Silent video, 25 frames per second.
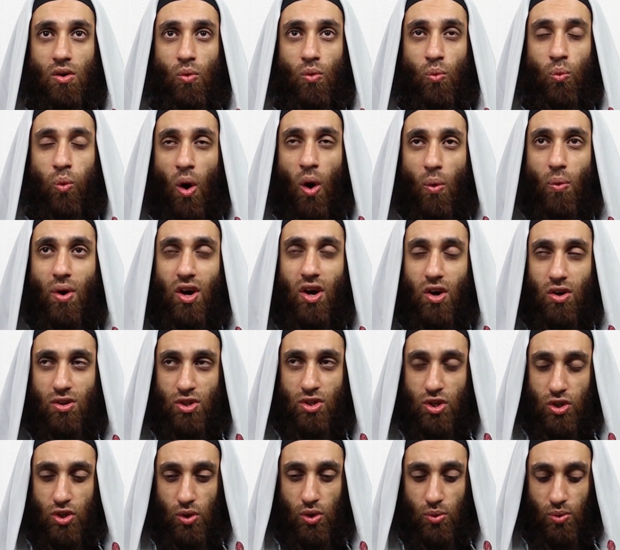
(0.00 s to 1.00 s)
what we're going
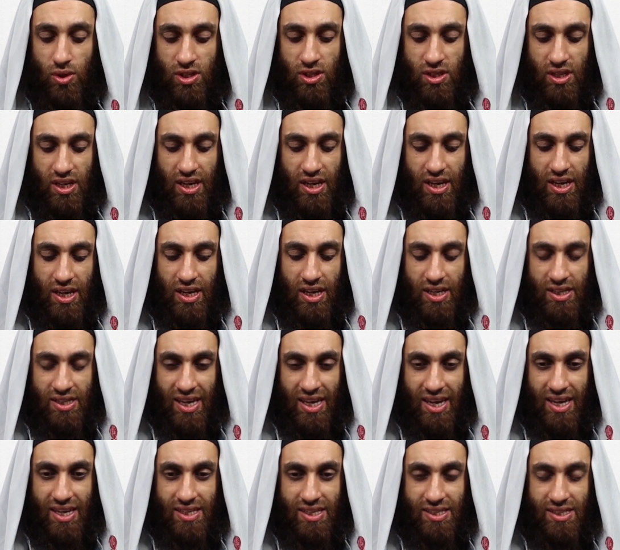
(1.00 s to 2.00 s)
to do is
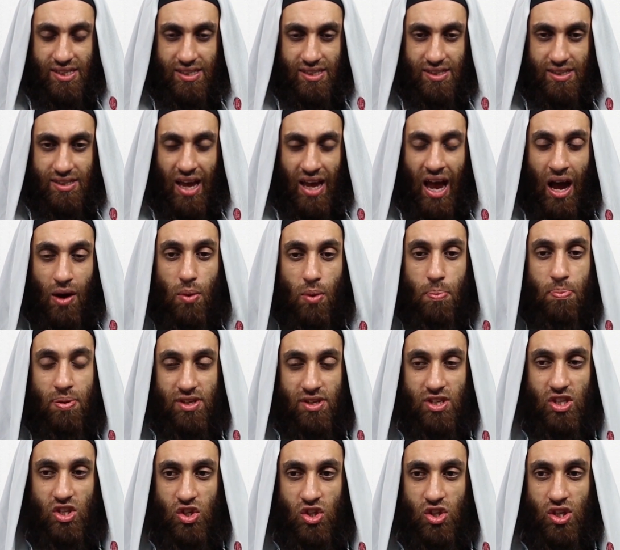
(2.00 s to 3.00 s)
there's our
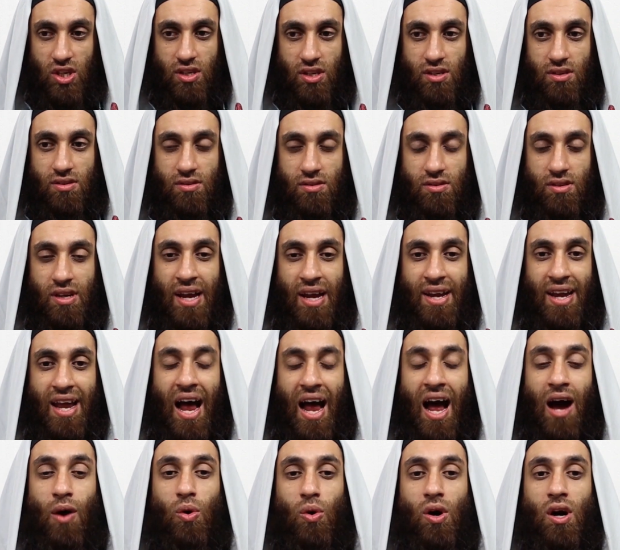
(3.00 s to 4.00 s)
position and
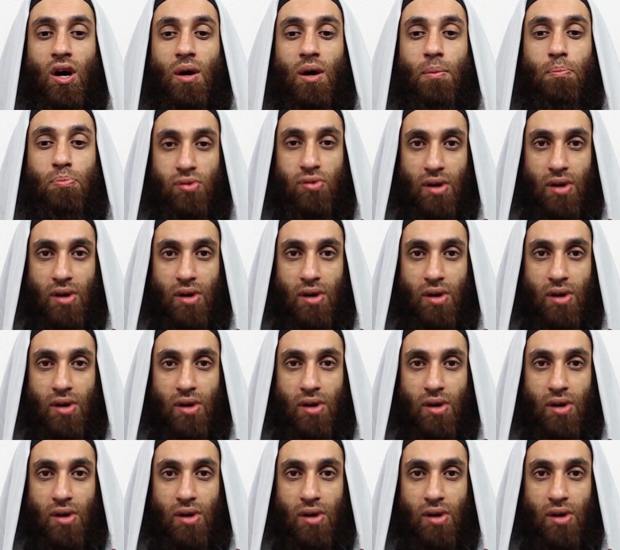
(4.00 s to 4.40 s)
our